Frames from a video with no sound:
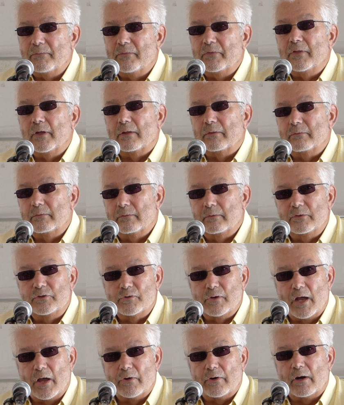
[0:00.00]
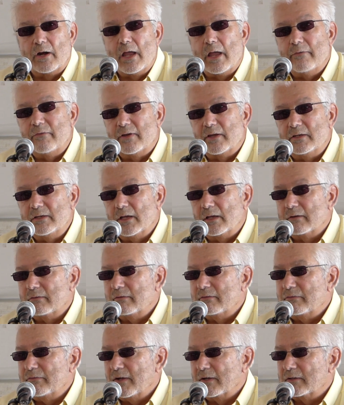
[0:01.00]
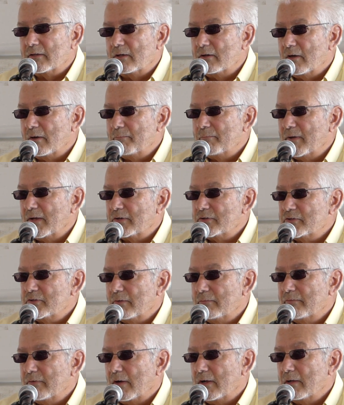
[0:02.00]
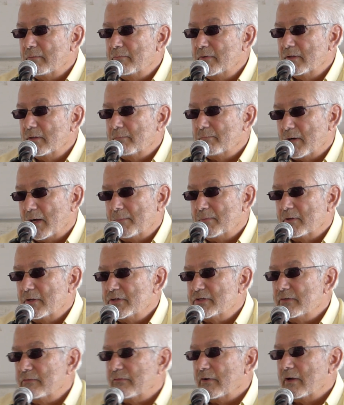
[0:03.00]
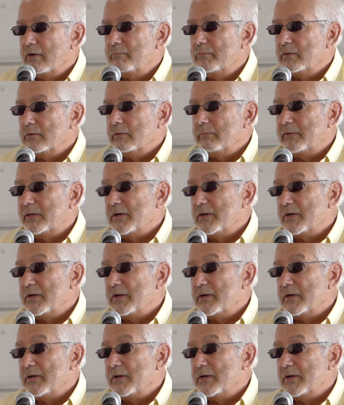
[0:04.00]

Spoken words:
the trout are having a negative effect on humpback chub viability, population viability,